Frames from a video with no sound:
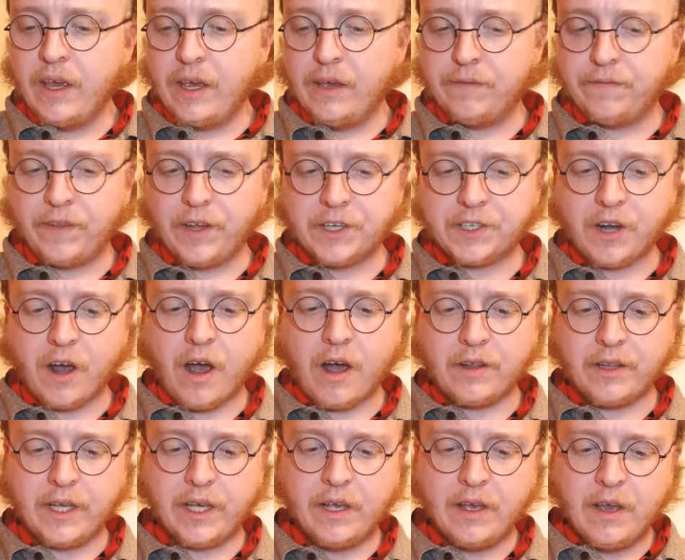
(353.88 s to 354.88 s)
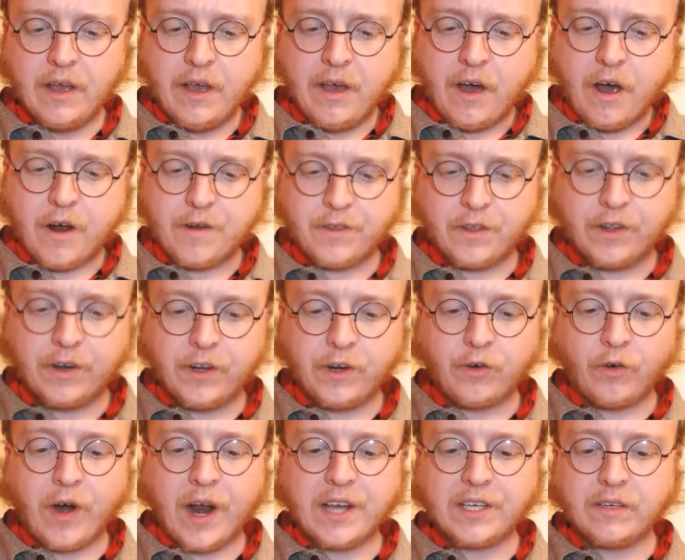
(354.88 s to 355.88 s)
He flushed hotly under the
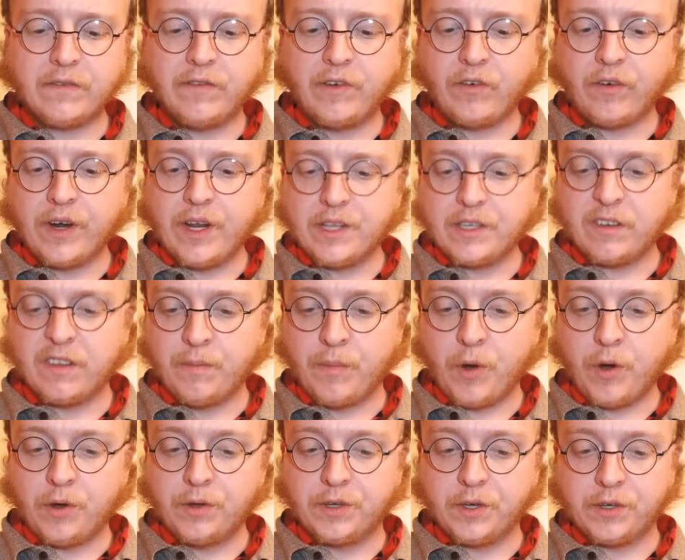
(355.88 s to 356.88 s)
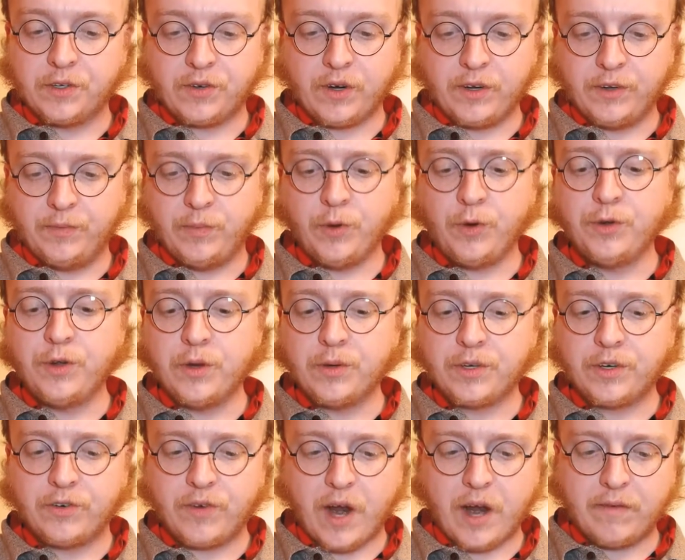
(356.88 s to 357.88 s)
derisive grins of the
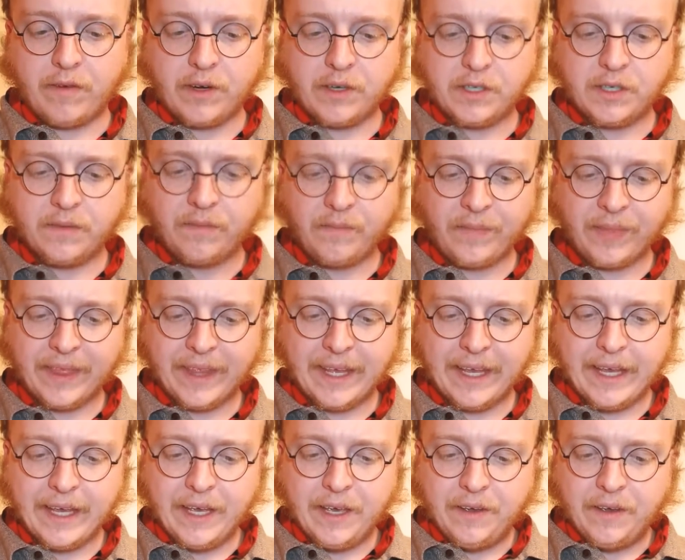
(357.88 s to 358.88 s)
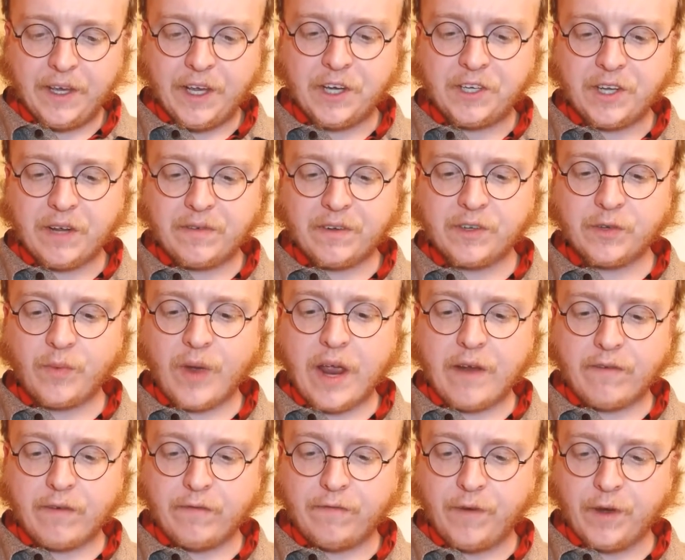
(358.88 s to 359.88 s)
bulldozer drivers. He shifted his
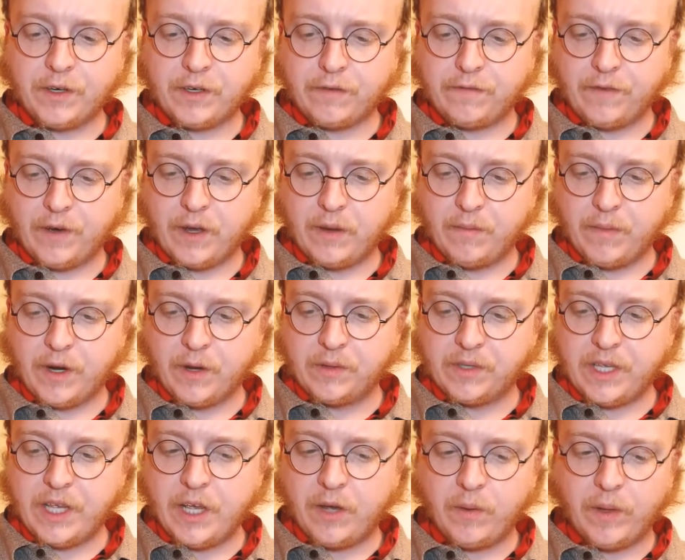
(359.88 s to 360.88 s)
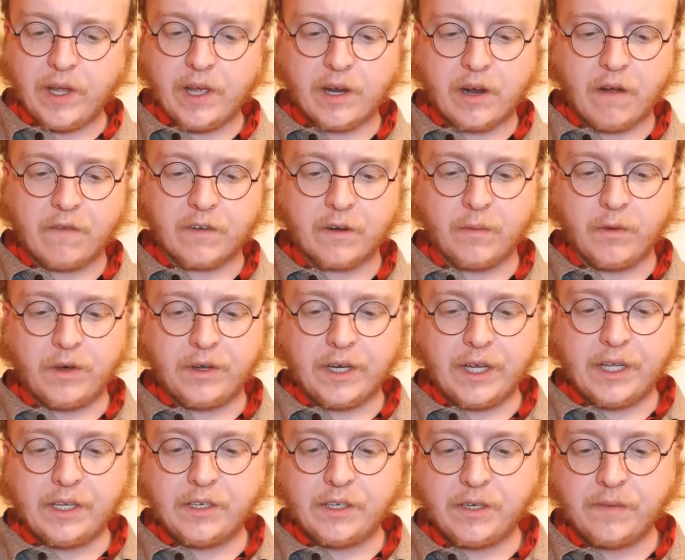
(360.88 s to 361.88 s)
weight from foot to foot, but it was equally uncomfortable on
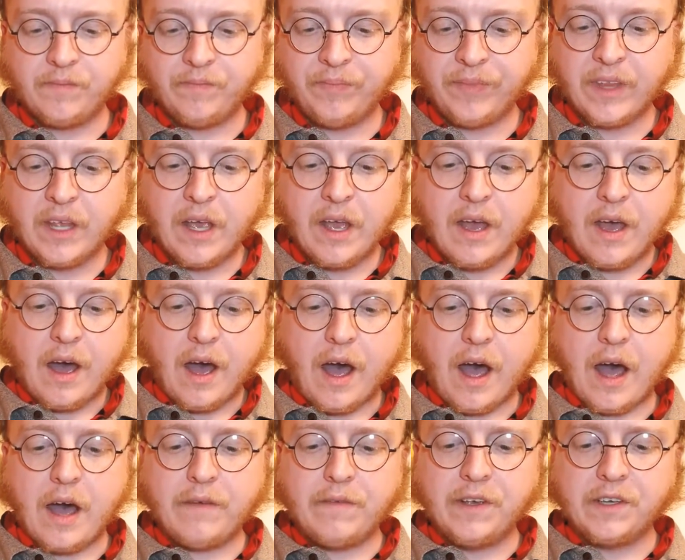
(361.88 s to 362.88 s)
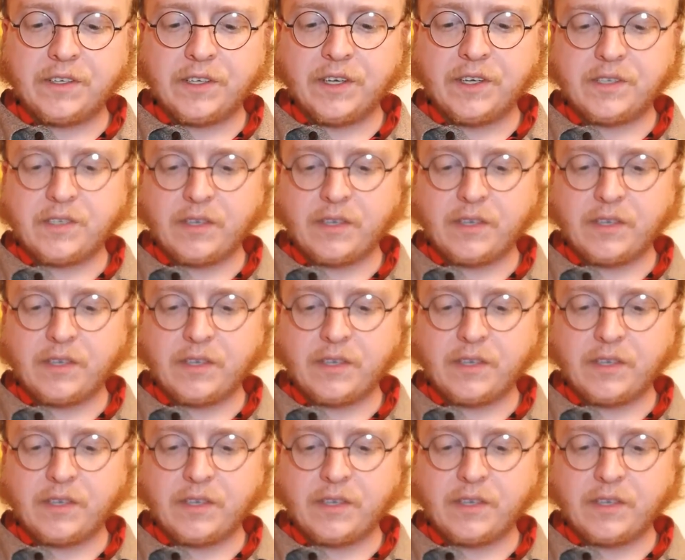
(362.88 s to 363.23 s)
each. Obviously,